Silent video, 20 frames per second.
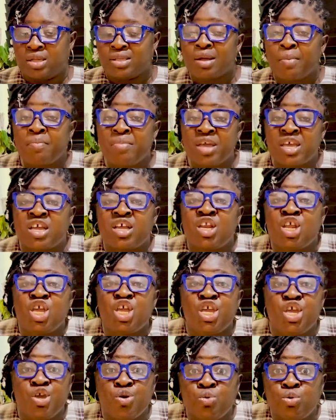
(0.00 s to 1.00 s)
They're making
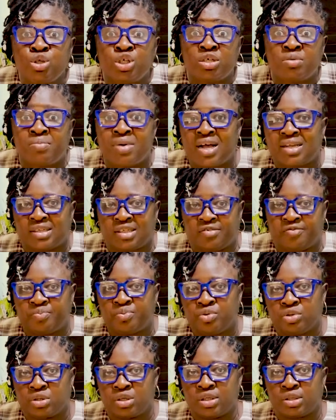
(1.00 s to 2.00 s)
huge and massive
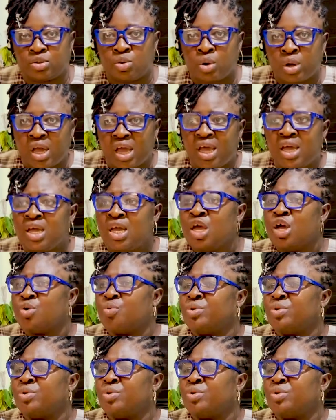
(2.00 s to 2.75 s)
progress, okay?